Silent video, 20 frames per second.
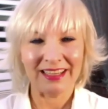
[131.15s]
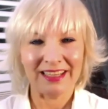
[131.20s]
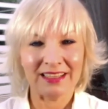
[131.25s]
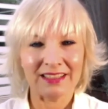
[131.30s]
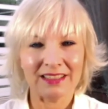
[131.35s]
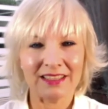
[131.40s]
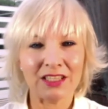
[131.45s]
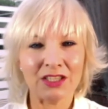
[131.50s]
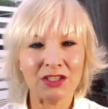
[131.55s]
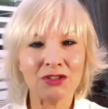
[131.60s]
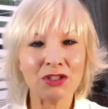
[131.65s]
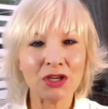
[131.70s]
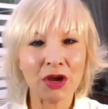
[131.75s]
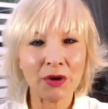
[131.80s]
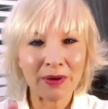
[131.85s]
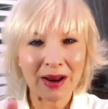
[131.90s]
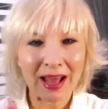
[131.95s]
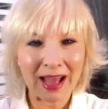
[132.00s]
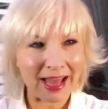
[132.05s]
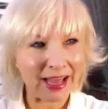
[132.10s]
So you
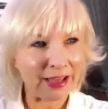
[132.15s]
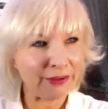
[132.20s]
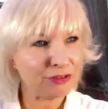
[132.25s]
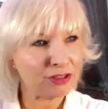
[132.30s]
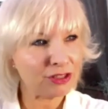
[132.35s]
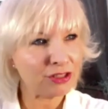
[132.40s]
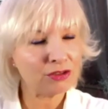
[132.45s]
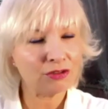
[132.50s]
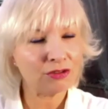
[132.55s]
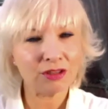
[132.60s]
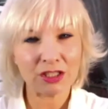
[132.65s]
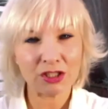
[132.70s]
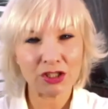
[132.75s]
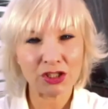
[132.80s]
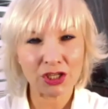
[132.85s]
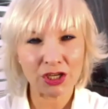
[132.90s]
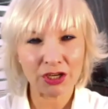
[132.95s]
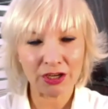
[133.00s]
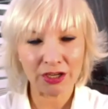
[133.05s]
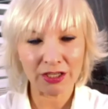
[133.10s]
don't have to do this
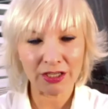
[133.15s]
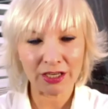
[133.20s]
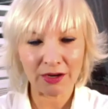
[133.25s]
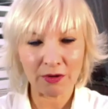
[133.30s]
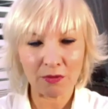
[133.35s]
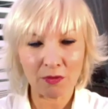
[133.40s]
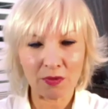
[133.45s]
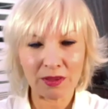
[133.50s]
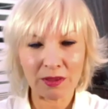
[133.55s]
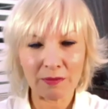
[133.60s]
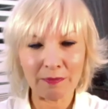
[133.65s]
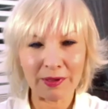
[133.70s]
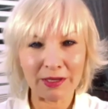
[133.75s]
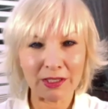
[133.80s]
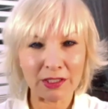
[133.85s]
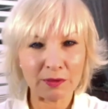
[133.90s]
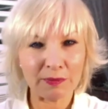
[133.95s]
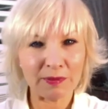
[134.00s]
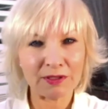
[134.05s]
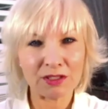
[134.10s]
journey with a
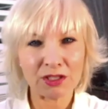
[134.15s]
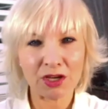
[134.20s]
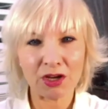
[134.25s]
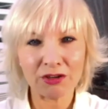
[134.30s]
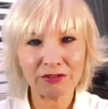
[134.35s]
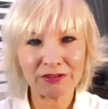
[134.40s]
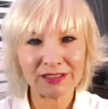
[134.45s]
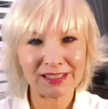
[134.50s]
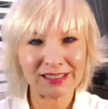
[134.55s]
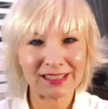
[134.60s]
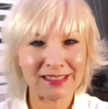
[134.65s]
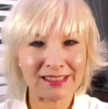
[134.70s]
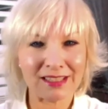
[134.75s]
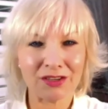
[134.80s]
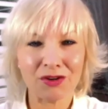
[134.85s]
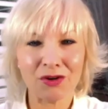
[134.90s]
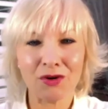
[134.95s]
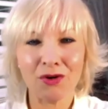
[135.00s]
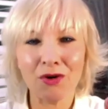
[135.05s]
build-up of tolerances that